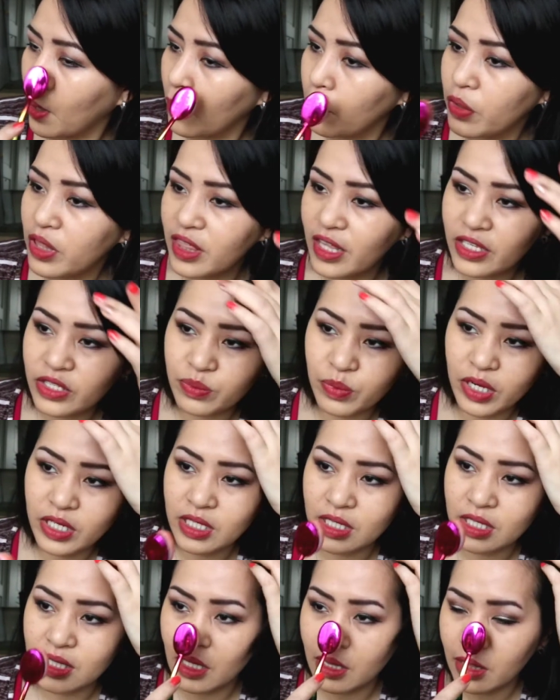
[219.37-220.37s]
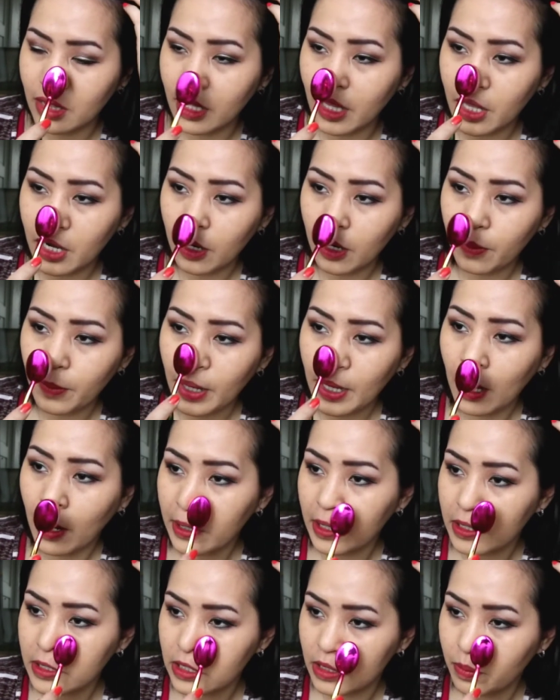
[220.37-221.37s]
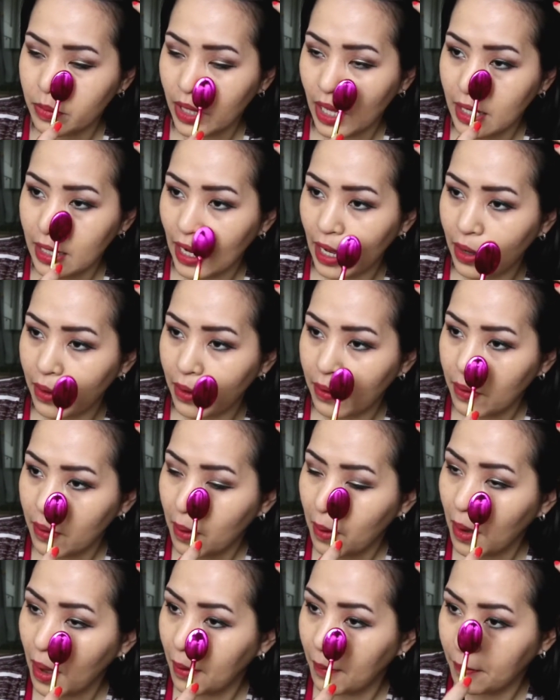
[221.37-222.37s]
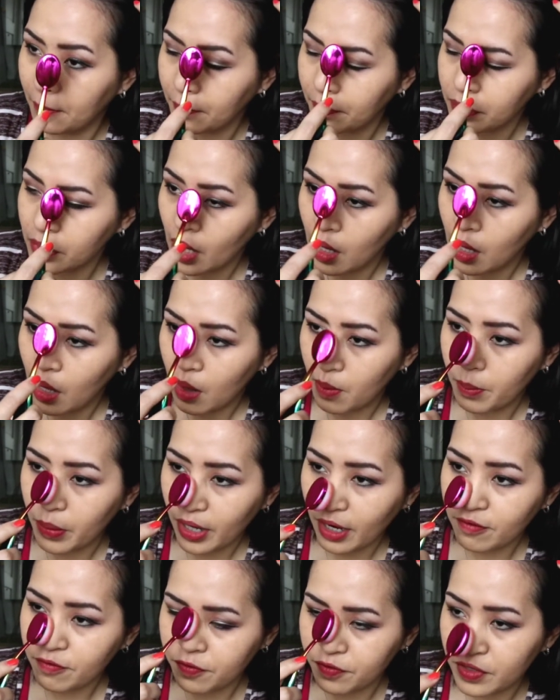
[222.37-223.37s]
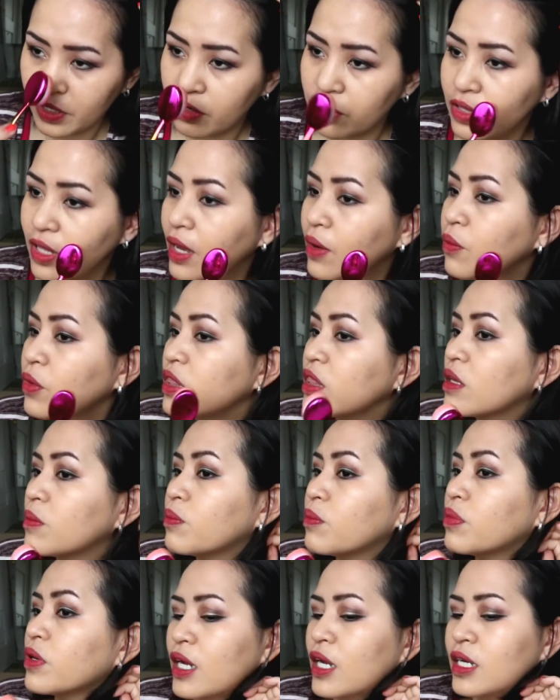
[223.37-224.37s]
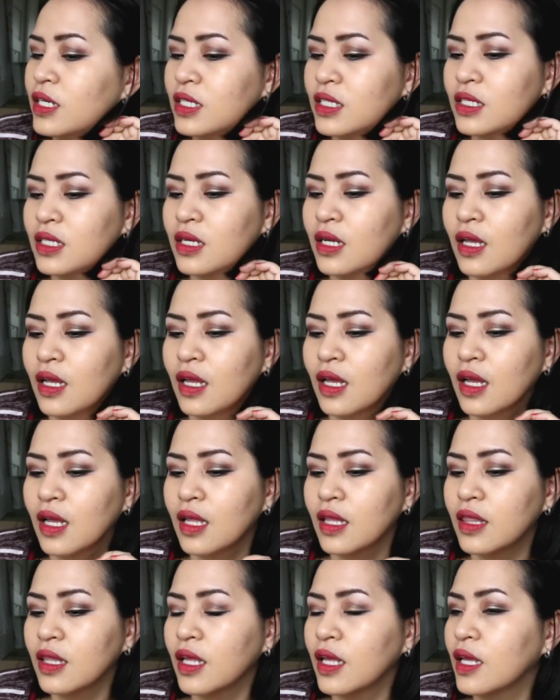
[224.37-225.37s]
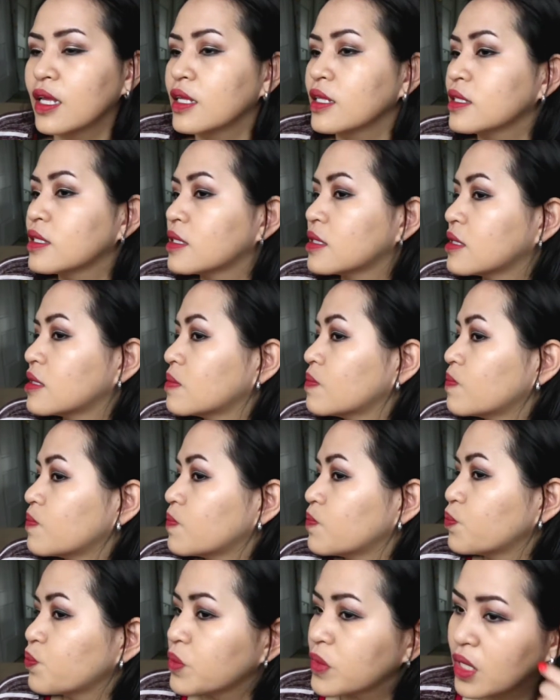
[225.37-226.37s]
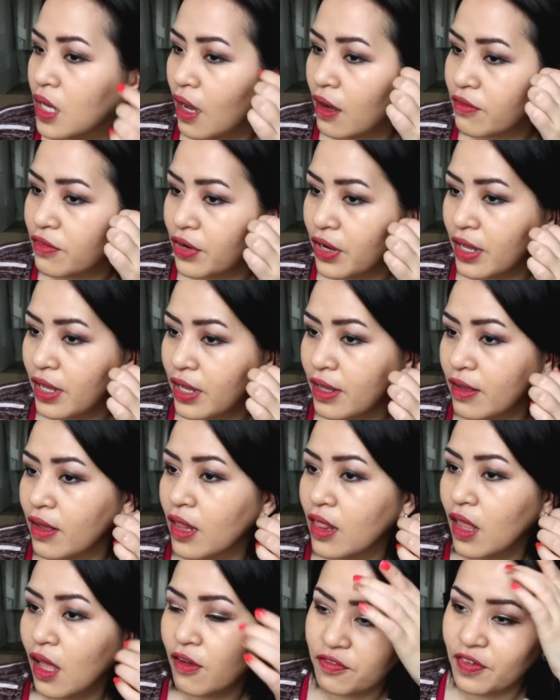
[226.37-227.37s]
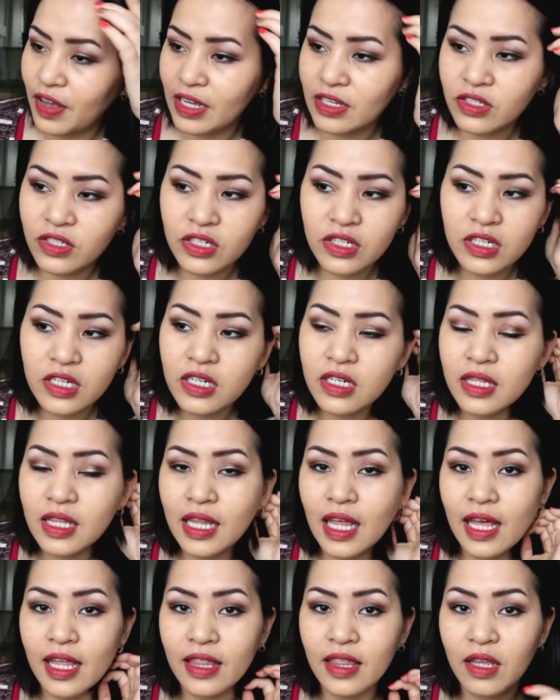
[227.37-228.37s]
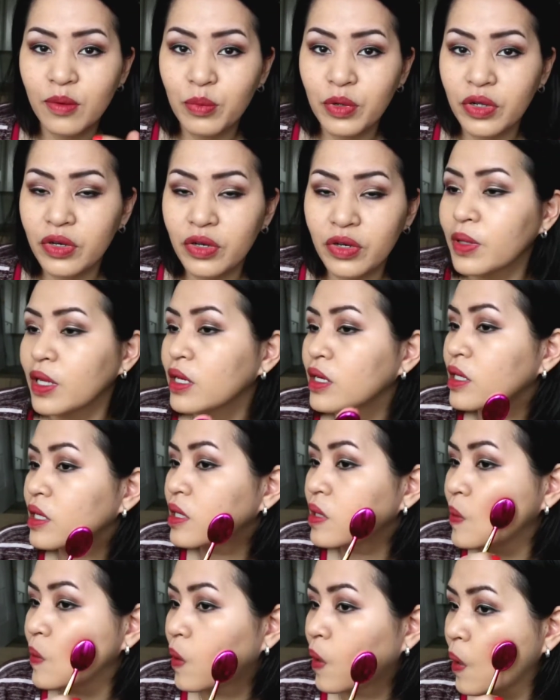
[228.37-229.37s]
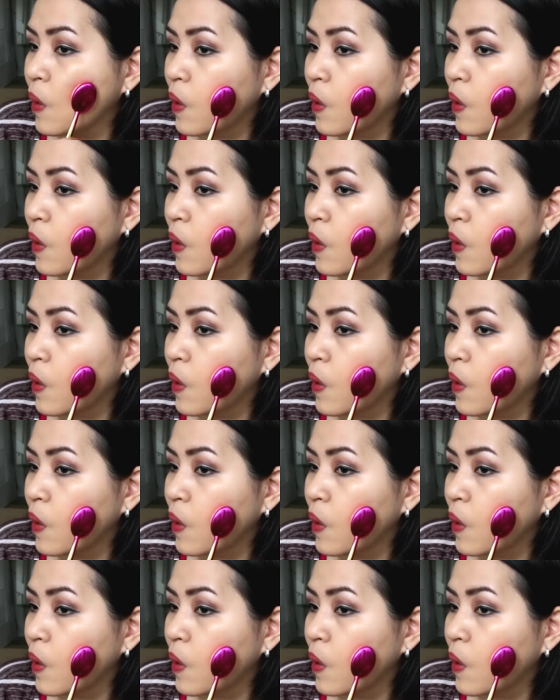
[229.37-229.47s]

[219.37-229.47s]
With this brush it's a little bit harder to blend out, but I feel that with the brush, it's covering a lot faster than the beauty blender.